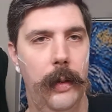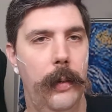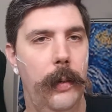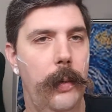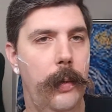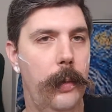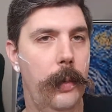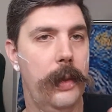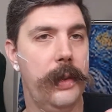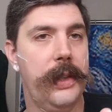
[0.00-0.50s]

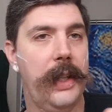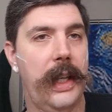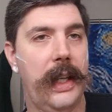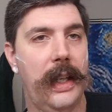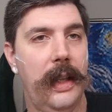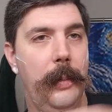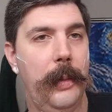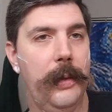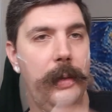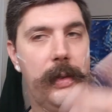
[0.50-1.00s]
1 second, let
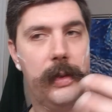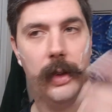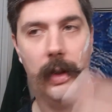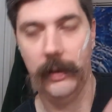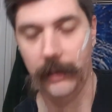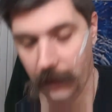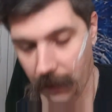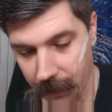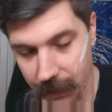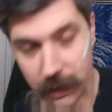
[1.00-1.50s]
me rinse off all
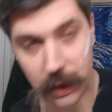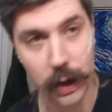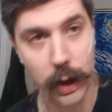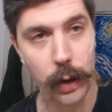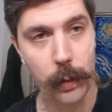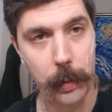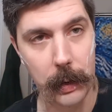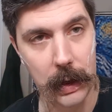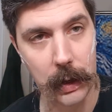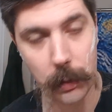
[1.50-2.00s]
this
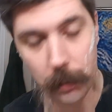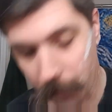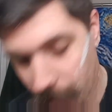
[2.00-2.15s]
goopy goop.